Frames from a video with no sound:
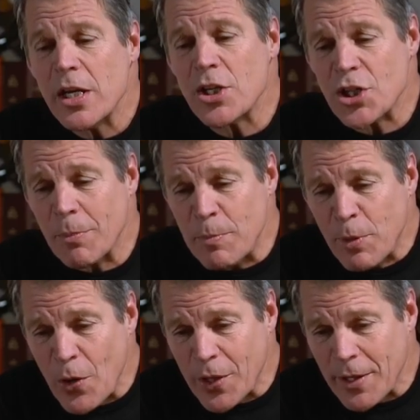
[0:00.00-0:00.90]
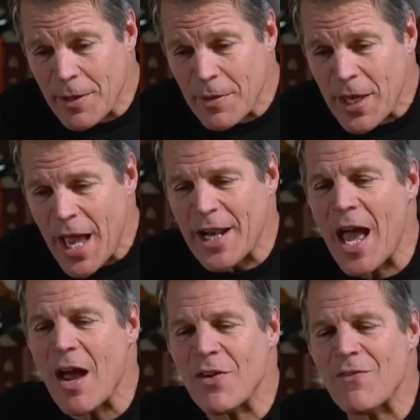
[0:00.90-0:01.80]
it shall be broken,
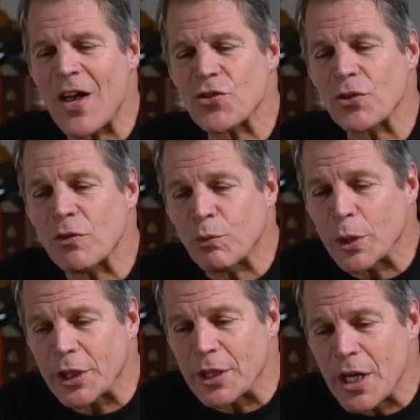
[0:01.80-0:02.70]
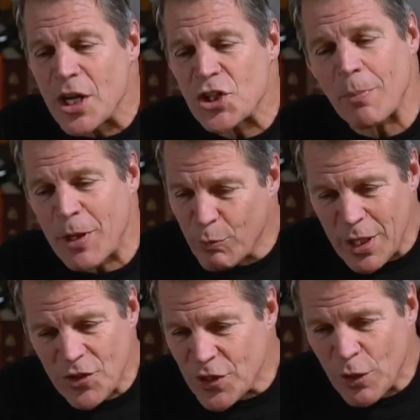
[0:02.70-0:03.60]
and every vessel of wood shall be
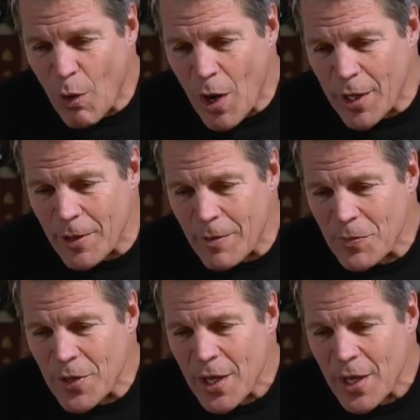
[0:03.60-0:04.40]
rinsed in water.